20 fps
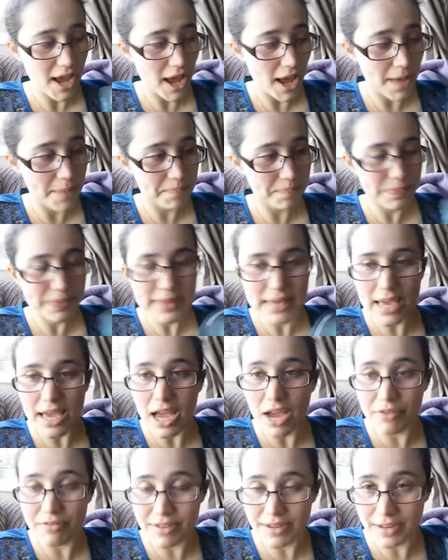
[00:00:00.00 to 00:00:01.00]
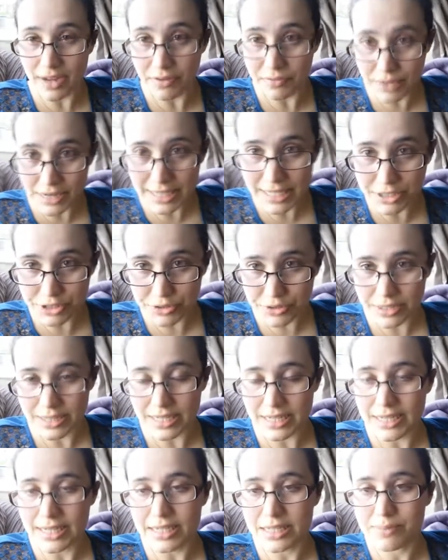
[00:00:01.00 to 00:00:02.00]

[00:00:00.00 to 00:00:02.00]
Um, I re I've really enjoyed it.